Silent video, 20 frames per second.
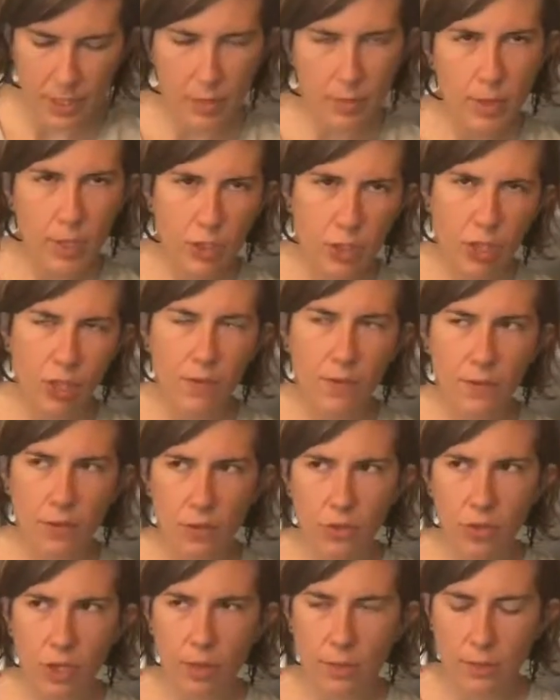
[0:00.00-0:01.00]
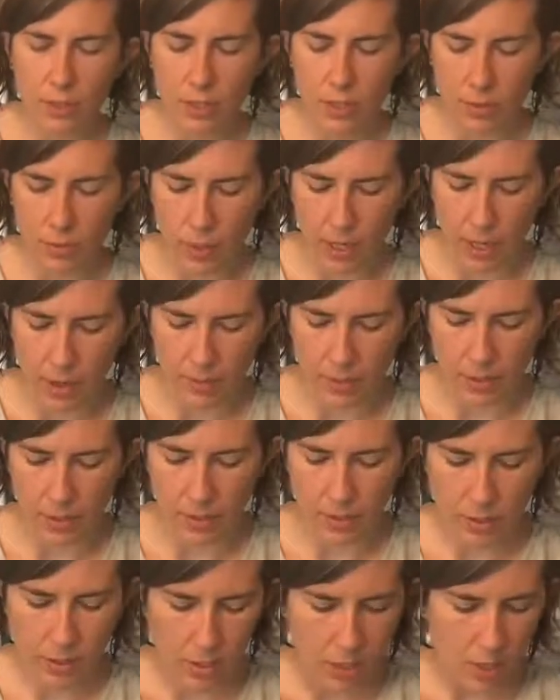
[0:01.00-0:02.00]
I may try a few drops to see what
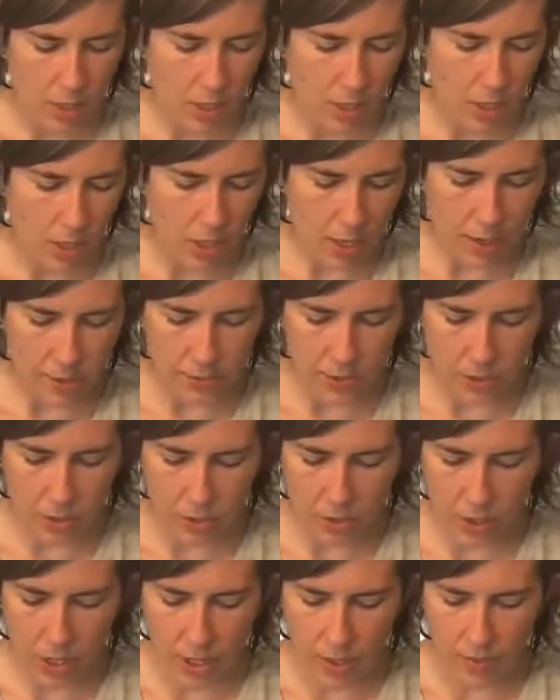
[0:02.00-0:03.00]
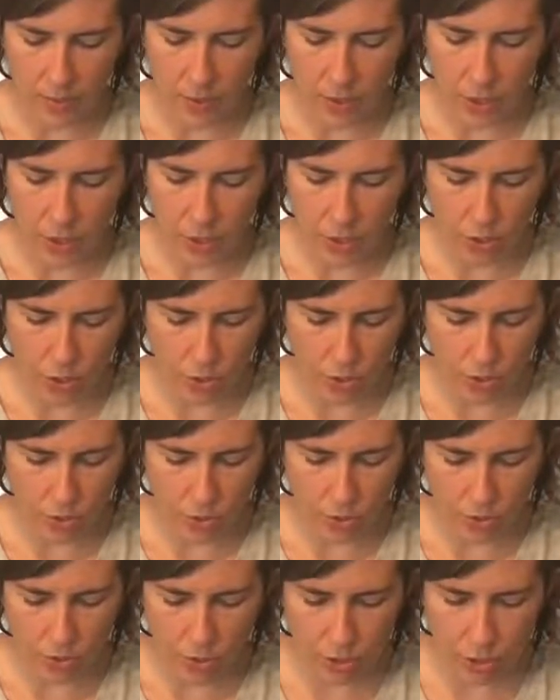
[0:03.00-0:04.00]
happens. So I don't have
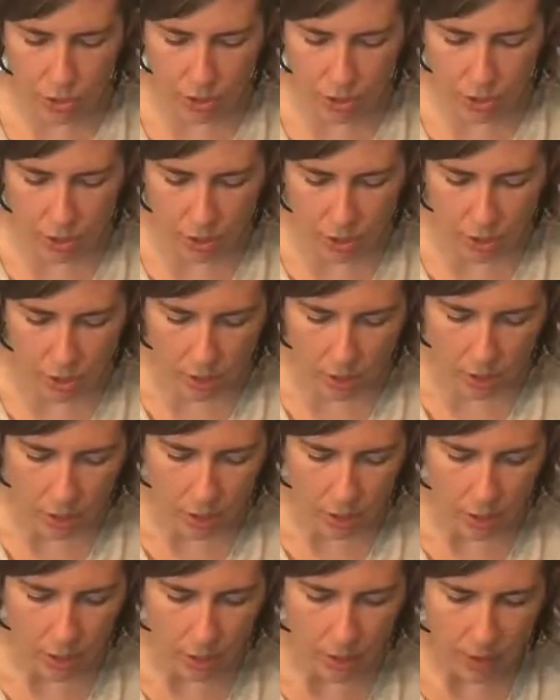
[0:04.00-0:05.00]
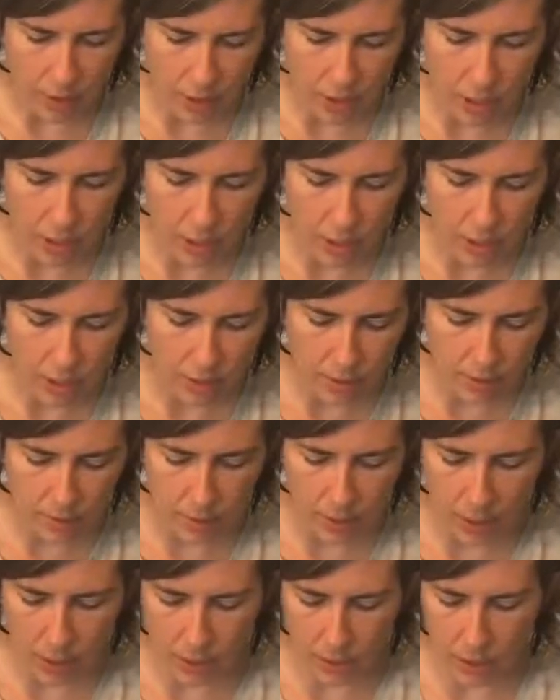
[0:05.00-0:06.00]
huge, I try not to
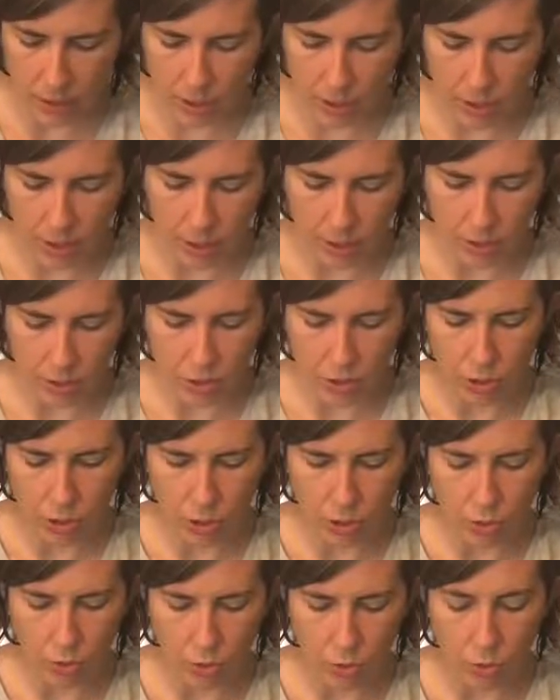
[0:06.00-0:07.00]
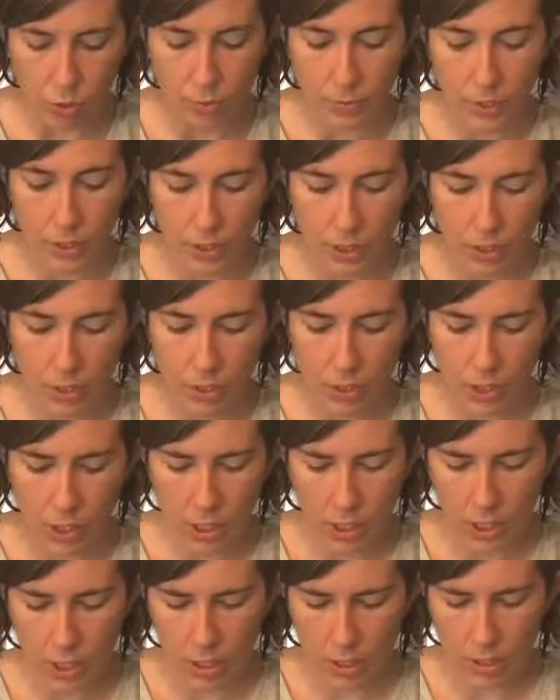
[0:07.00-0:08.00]
pick like ginormous
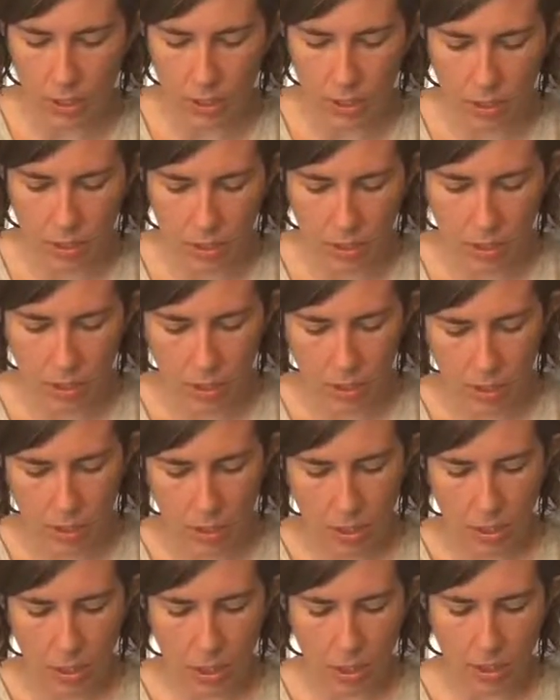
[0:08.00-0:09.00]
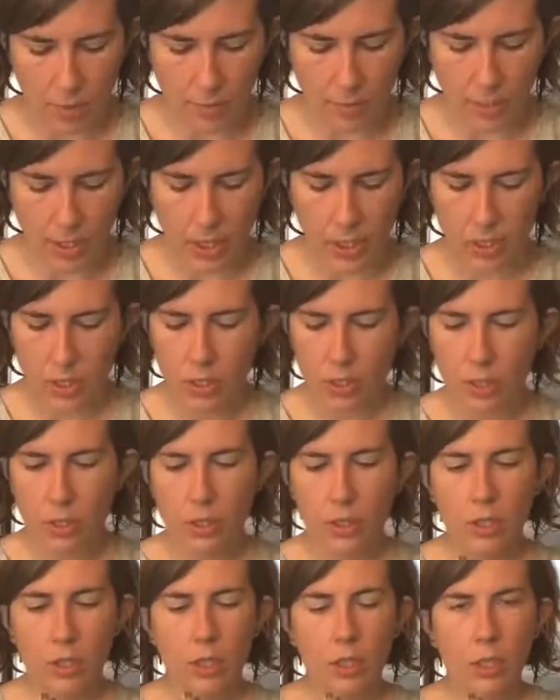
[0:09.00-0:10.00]
cookie cutters, but these
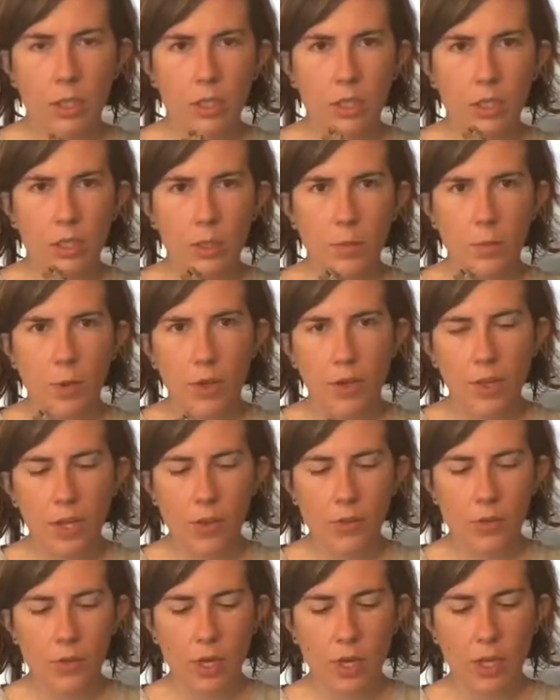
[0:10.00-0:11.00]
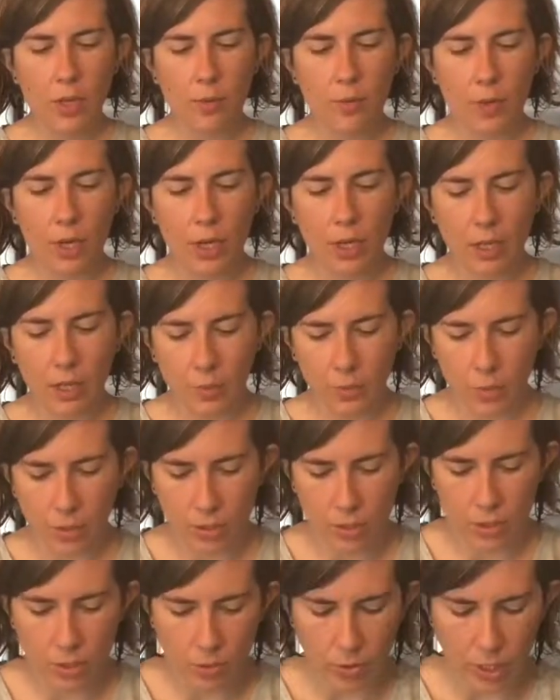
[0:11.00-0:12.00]
are small enough where I could break it up
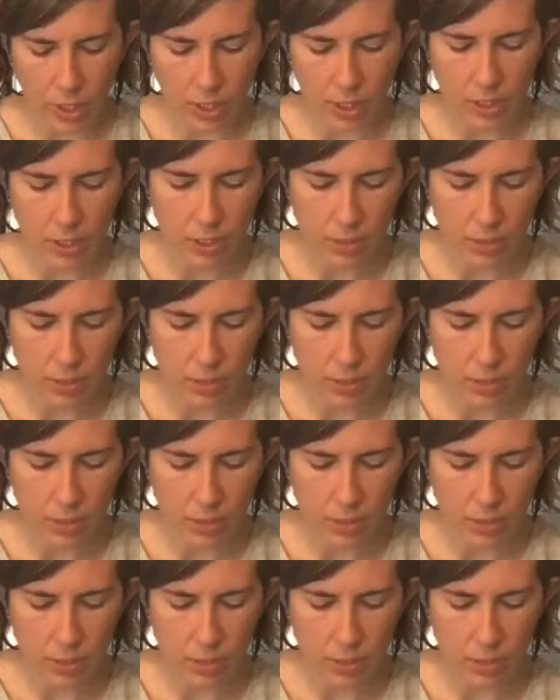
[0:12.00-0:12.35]
once or twice.